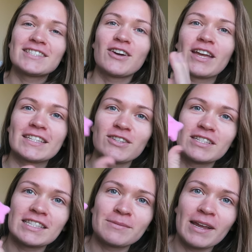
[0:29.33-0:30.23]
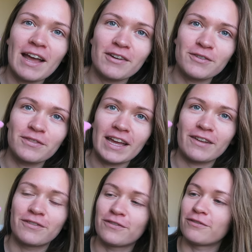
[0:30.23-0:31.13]
it's okay, so this is made out of
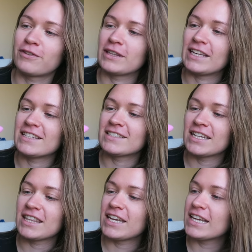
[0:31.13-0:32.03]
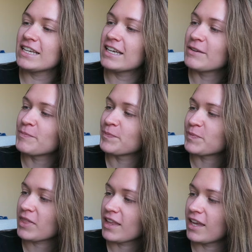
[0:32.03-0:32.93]
like fleece, I think.
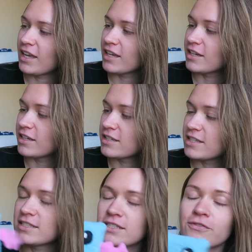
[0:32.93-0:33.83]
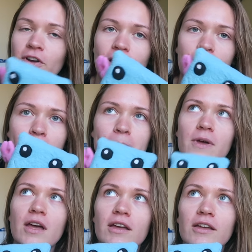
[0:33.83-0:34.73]
And this is
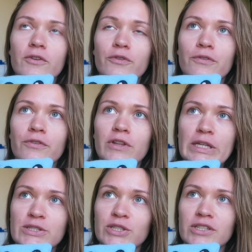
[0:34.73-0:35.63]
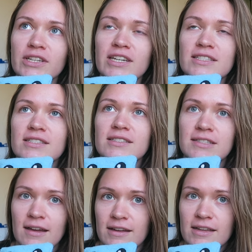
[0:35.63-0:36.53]
from Flea Circus
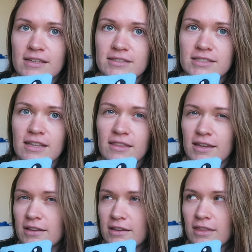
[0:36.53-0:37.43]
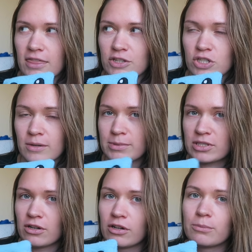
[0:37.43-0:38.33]
Designs, I think the shop
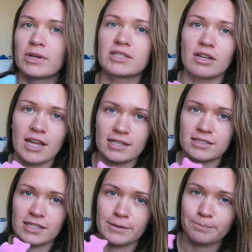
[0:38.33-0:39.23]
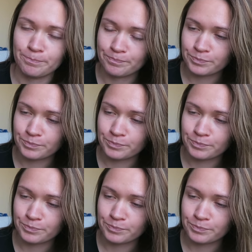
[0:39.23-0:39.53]
is called, but it's on Etsy.